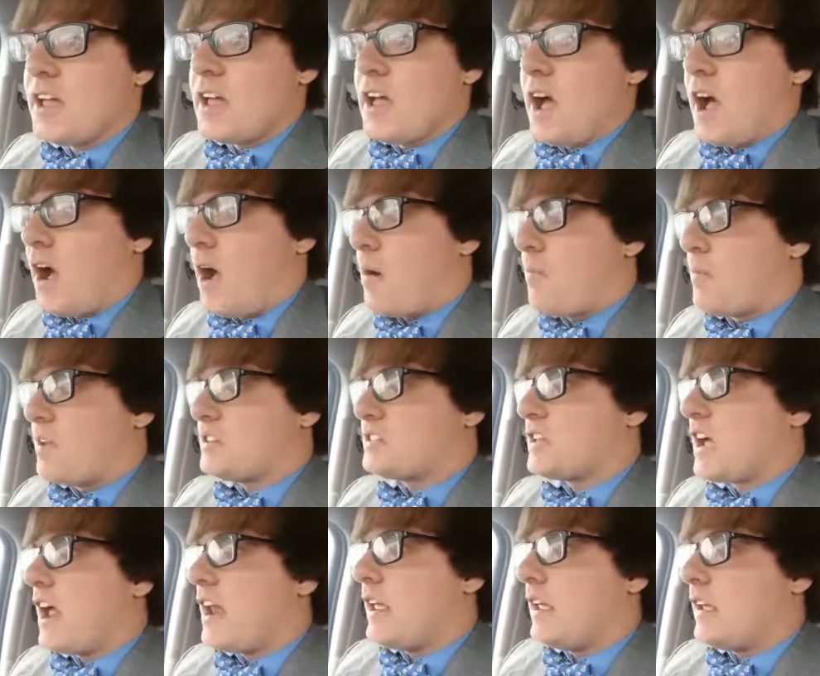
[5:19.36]
Um,
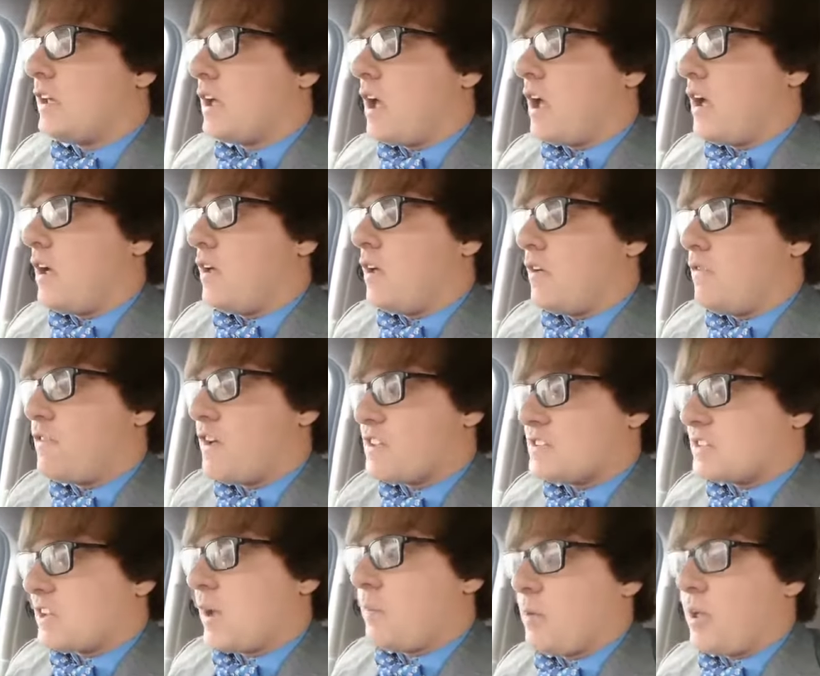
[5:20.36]
exciting uh,
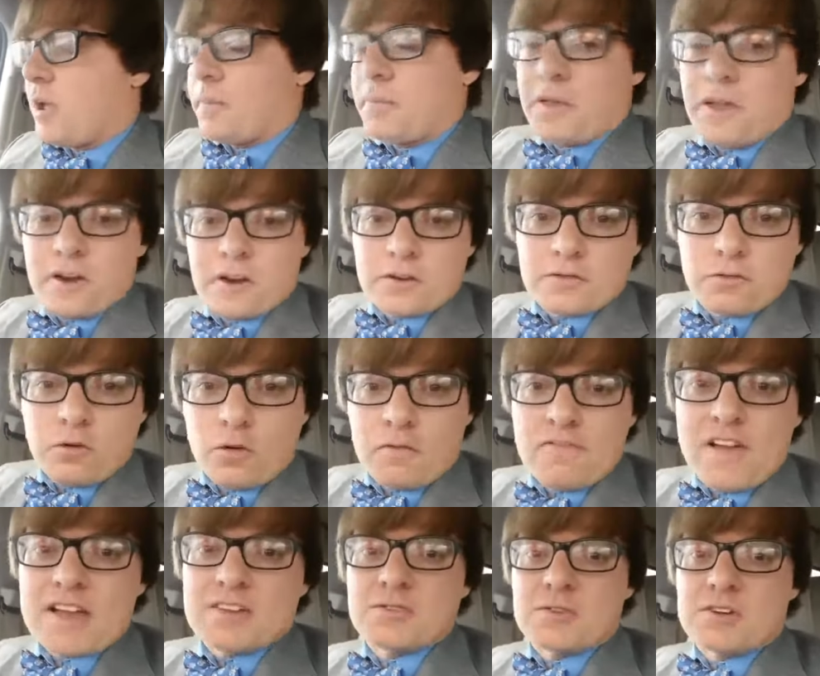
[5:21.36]
events coming up here for
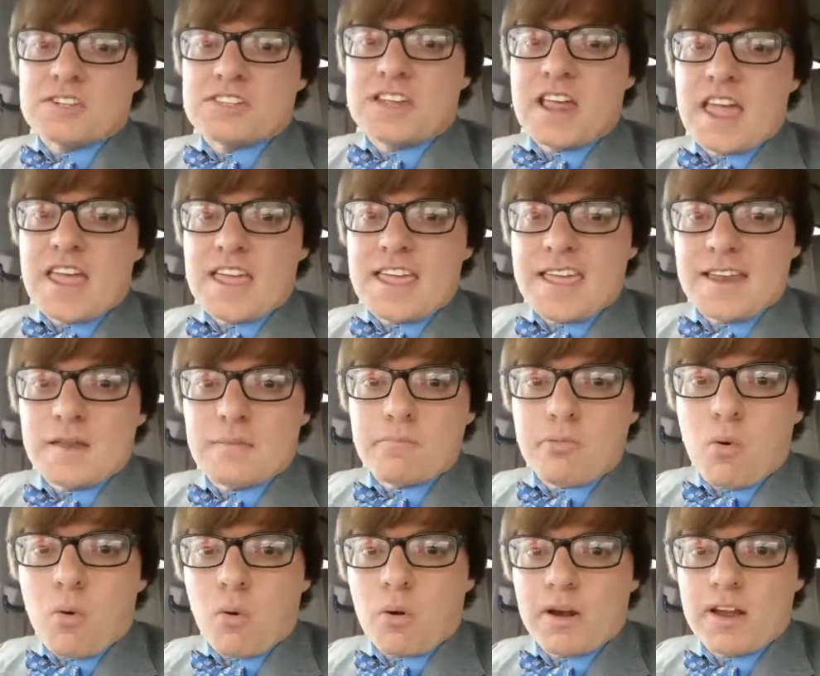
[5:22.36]
Veterans Day in
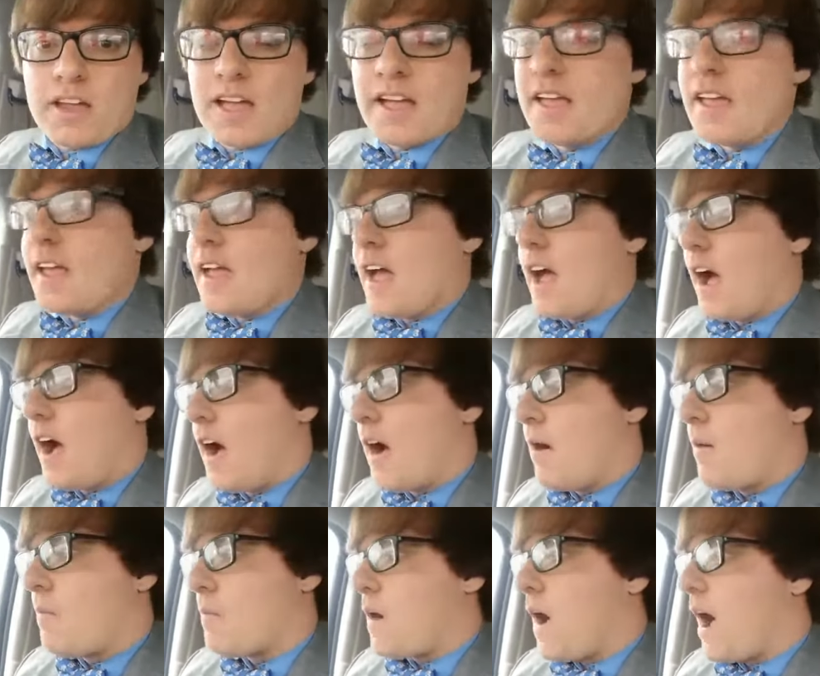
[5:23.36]
Emporia.
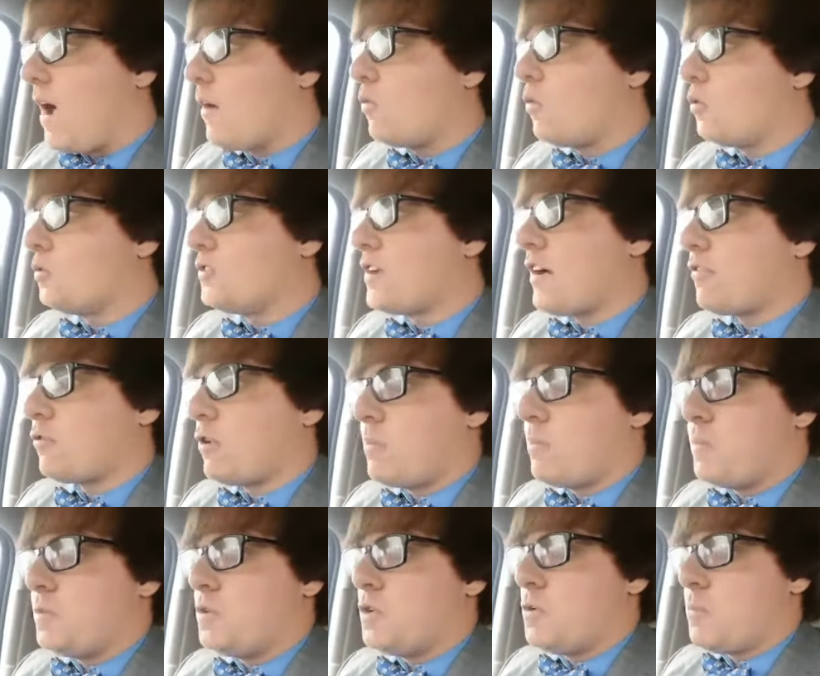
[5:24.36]
Um, I will
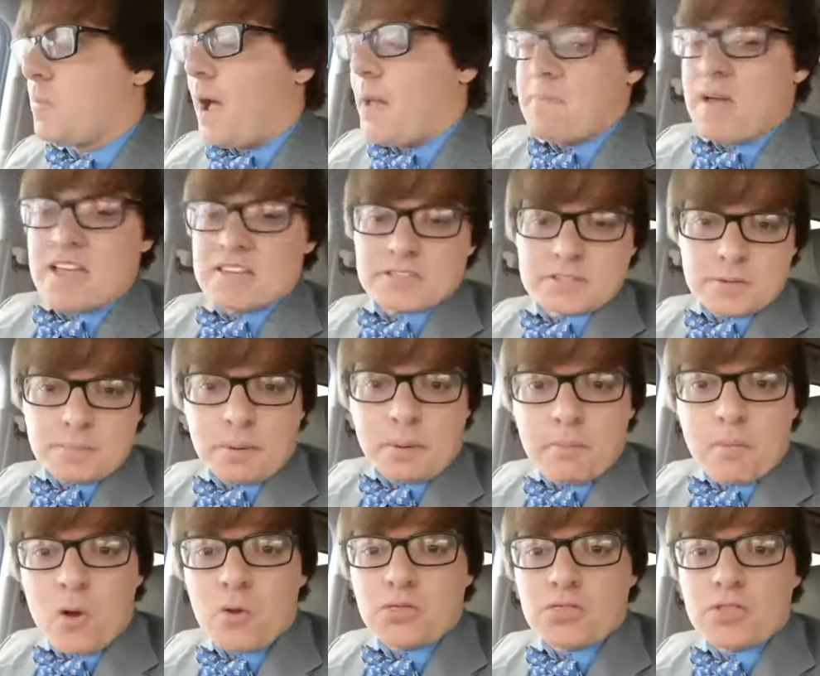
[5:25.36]
definitely do my best to
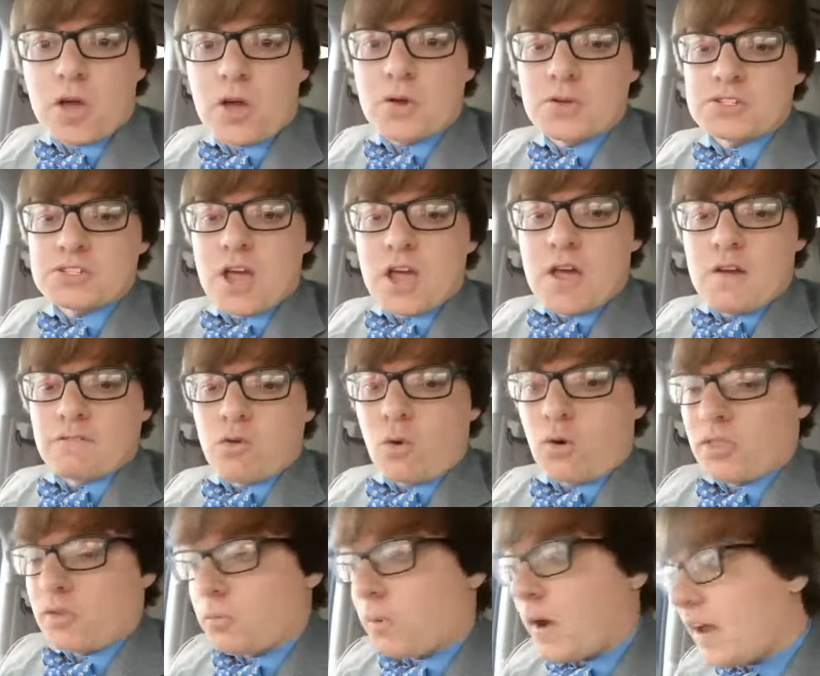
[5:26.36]
promote those
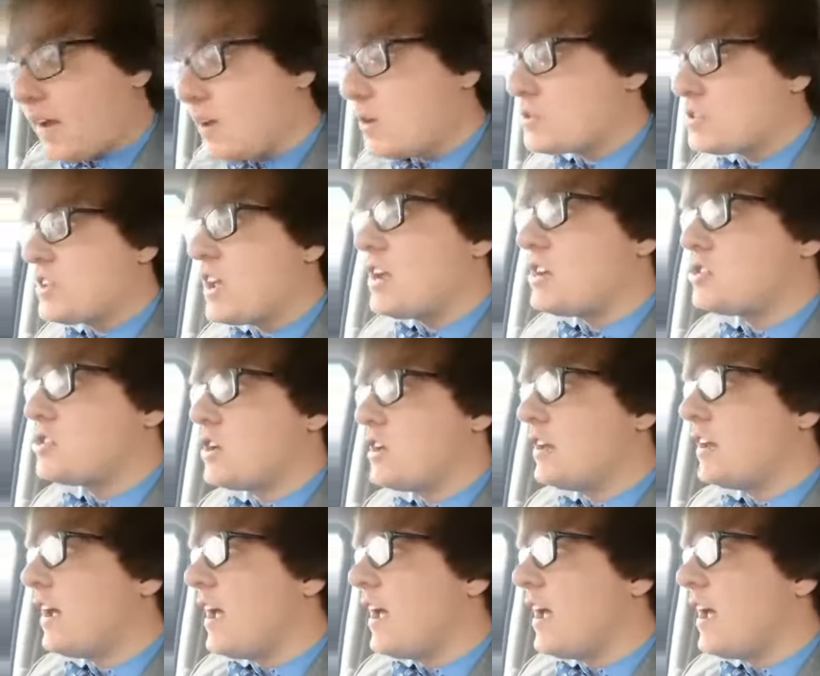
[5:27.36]
for the radio station